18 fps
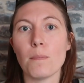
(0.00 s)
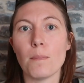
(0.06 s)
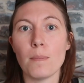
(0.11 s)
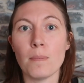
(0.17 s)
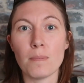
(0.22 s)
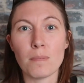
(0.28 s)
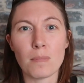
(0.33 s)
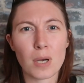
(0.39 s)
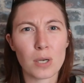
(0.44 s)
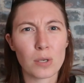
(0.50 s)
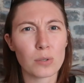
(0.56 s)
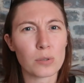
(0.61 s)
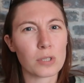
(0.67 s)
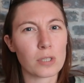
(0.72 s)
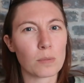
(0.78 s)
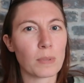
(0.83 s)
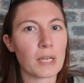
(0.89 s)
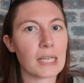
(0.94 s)

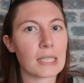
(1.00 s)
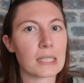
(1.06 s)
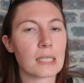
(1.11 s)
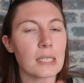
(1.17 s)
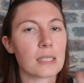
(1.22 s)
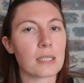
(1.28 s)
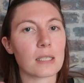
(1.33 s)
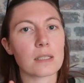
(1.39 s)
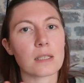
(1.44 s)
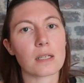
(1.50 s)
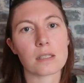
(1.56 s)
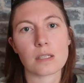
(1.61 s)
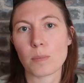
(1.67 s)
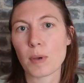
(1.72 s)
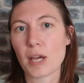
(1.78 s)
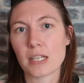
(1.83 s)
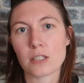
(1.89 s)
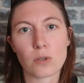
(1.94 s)
most places, it does
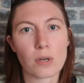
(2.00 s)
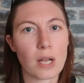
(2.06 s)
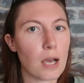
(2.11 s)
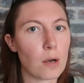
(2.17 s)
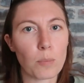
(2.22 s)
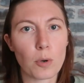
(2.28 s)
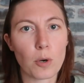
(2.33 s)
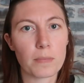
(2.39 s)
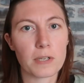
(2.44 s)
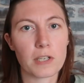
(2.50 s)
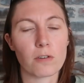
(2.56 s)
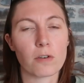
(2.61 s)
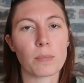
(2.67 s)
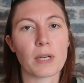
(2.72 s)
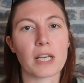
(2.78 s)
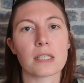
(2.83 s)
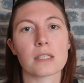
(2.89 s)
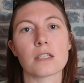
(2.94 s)
depend on how popular
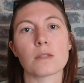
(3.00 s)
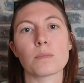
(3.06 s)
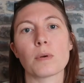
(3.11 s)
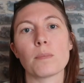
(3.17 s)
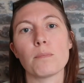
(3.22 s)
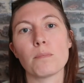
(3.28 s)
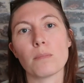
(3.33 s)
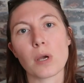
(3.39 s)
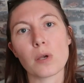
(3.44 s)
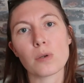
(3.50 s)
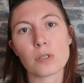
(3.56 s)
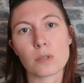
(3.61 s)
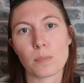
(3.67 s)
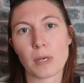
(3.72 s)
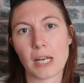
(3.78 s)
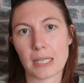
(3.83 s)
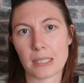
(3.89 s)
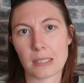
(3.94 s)
a place is, but
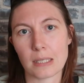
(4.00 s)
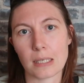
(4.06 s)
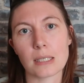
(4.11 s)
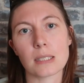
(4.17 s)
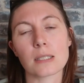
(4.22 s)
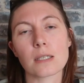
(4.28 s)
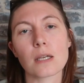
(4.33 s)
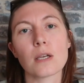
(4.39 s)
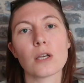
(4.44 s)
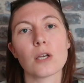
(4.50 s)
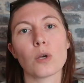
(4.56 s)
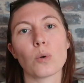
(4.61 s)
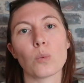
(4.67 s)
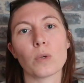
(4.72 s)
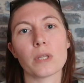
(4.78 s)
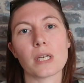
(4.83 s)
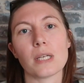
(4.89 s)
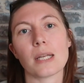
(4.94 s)
most places
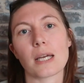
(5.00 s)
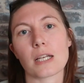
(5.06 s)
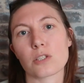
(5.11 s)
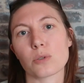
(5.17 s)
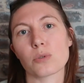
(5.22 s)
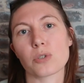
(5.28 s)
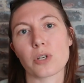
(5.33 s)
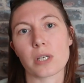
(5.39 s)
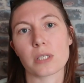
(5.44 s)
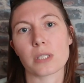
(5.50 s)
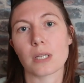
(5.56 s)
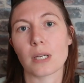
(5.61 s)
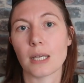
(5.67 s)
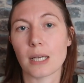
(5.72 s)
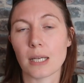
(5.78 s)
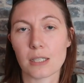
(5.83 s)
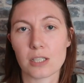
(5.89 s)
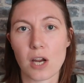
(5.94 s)
within National Trust
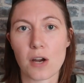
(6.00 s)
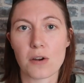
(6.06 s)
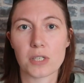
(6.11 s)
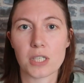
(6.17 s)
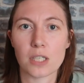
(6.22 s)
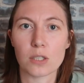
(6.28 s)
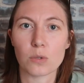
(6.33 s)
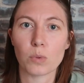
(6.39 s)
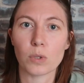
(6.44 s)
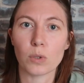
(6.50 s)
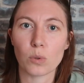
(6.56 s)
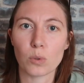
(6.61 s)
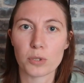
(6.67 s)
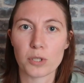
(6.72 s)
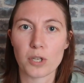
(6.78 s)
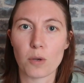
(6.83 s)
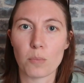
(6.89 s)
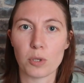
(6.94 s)
and English Heritage will
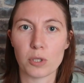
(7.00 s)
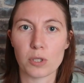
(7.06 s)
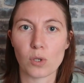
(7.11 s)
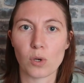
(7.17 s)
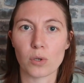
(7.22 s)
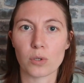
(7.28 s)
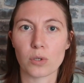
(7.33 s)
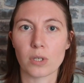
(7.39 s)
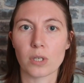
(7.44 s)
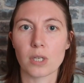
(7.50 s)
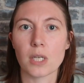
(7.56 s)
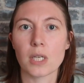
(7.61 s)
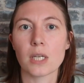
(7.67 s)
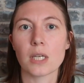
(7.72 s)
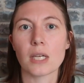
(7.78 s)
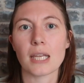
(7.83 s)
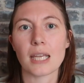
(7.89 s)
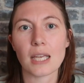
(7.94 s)
also put on
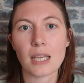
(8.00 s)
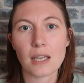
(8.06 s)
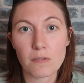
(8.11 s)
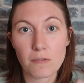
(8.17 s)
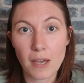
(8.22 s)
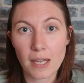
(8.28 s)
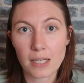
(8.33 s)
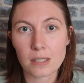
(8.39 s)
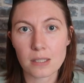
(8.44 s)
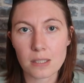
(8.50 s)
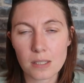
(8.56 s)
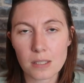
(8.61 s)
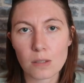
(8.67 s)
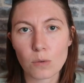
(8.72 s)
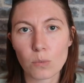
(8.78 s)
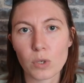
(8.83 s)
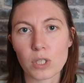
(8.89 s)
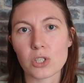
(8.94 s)

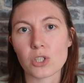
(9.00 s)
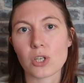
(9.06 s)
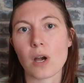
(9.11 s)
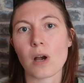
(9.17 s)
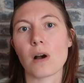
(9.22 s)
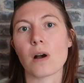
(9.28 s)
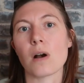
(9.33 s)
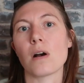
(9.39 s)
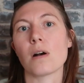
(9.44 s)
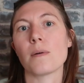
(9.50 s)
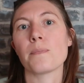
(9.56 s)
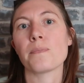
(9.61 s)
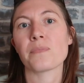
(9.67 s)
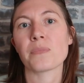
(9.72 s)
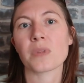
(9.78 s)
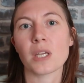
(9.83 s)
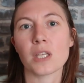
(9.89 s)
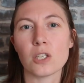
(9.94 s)
events which are
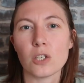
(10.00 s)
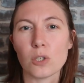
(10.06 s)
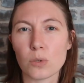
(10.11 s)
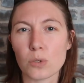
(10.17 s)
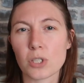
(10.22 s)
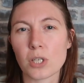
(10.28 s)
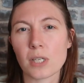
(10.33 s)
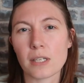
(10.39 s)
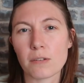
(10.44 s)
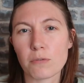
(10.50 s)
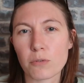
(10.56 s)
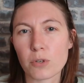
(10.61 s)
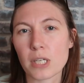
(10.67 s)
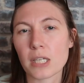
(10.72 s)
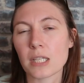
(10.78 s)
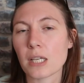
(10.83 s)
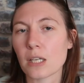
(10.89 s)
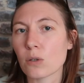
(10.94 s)
usually
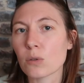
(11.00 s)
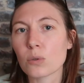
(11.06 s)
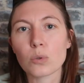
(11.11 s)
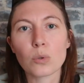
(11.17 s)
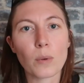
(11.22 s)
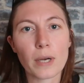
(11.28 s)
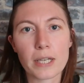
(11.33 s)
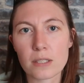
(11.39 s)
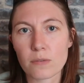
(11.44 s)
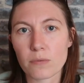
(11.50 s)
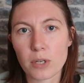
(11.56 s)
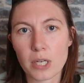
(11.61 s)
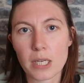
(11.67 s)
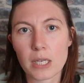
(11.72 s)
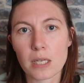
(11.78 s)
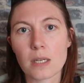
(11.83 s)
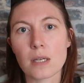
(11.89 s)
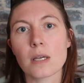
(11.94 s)
free. They're not always
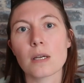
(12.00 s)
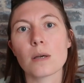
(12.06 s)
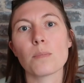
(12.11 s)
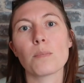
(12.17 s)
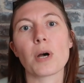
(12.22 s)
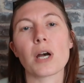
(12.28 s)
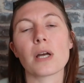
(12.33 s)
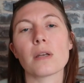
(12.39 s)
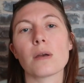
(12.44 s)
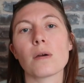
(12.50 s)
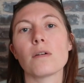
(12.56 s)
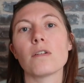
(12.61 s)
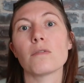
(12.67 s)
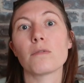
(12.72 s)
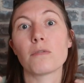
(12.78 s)
free, but